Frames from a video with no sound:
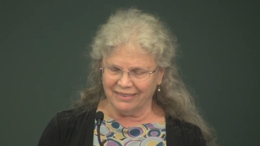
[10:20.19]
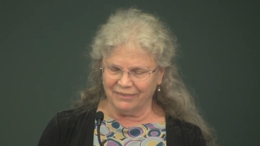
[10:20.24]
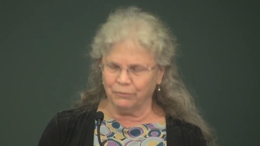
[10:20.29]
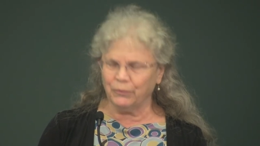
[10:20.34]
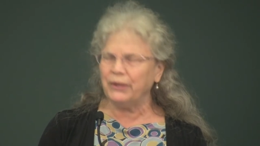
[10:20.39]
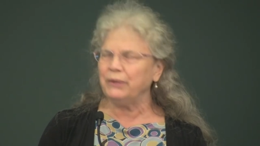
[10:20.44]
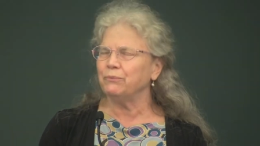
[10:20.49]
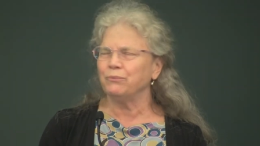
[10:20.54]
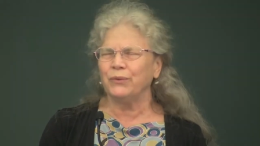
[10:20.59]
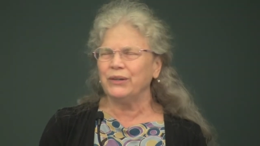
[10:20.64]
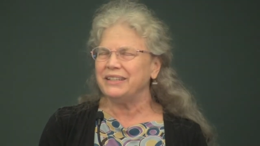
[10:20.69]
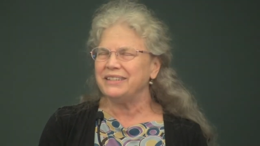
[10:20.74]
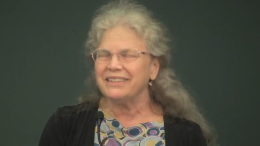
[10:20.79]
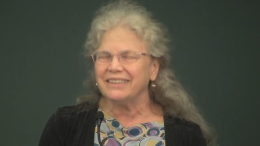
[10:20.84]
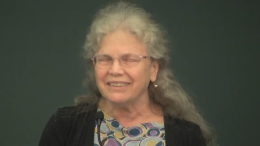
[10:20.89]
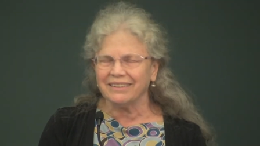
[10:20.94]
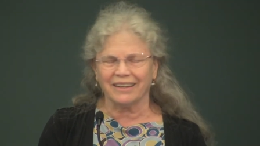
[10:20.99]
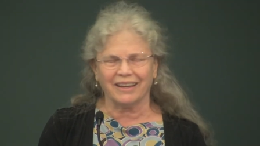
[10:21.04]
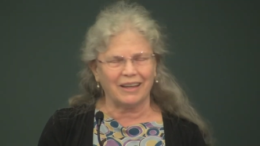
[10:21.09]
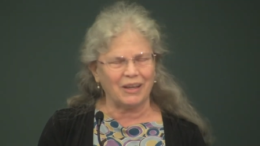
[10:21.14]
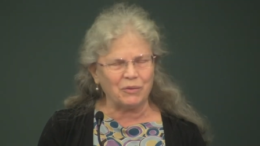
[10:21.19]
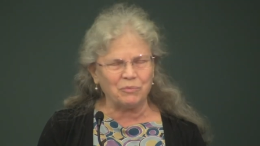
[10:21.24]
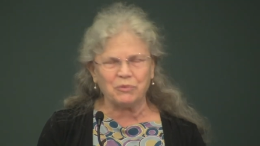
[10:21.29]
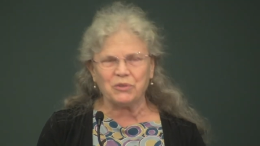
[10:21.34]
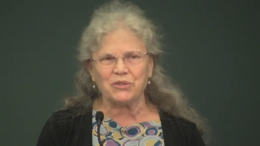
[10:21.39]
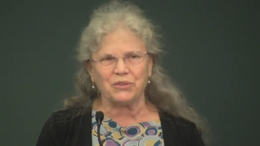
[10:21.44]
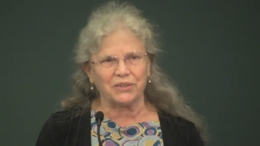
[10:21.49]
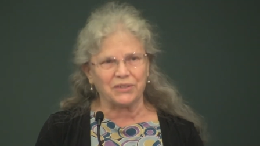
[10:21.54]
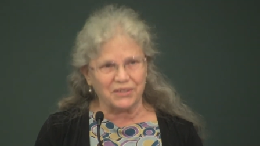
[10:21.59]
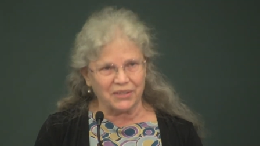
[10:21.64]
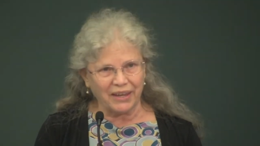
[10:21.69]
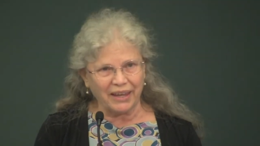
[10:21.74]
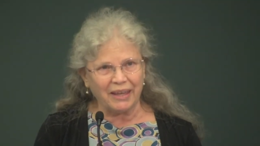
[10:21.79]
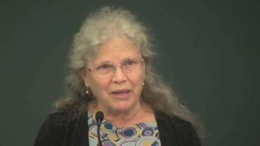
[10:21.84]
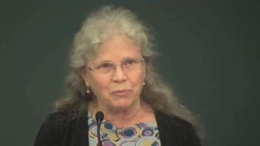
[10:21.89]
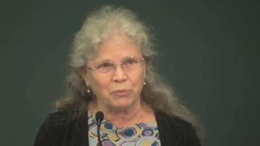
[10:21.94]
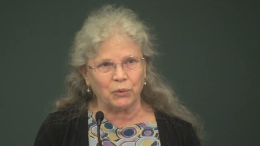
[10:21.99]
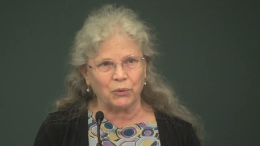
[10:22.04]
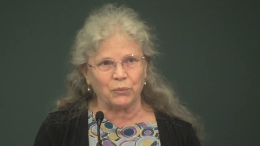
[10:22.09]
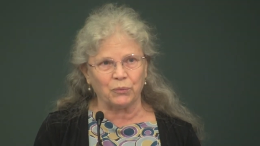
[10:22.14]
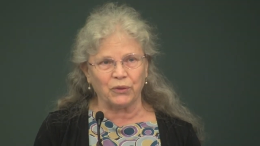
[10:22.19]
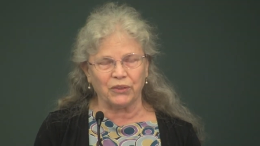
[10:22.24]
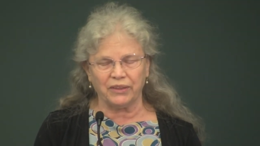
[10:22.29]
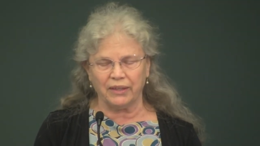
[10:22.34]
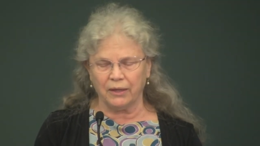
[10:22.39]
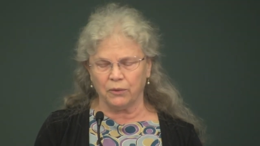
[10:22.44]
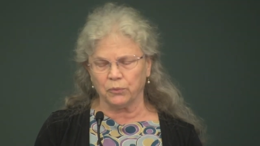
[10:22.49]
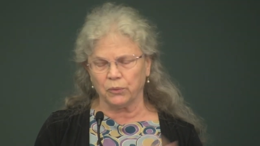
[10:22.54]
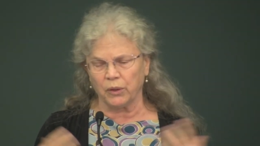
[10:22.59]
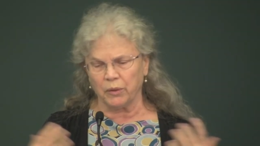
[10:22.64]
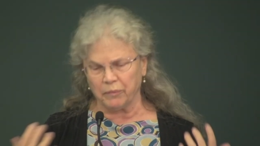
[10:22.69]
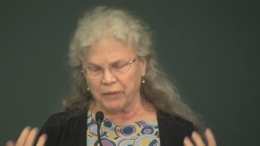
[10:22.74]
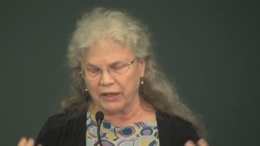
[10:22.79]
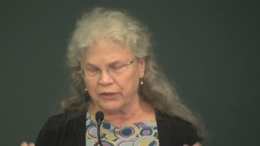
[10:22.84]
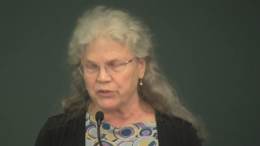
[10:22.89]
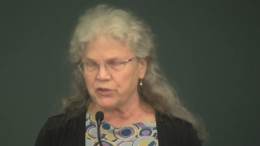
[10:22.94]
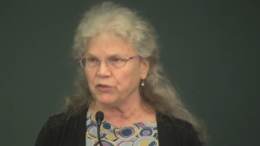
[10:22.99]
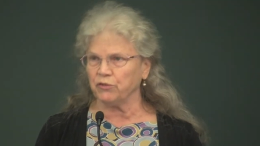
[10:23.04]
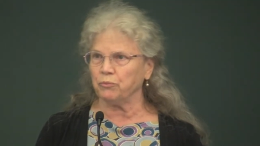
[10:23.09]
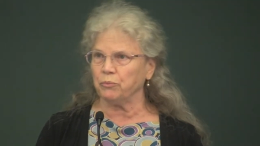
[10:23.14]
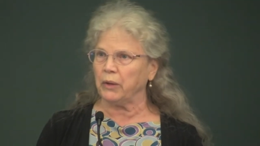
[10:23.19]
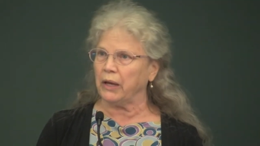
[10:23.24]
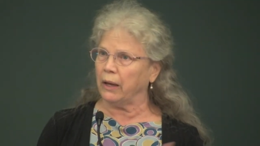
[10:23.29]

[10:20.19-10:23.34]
we, we didn't come to the table with equal amounts of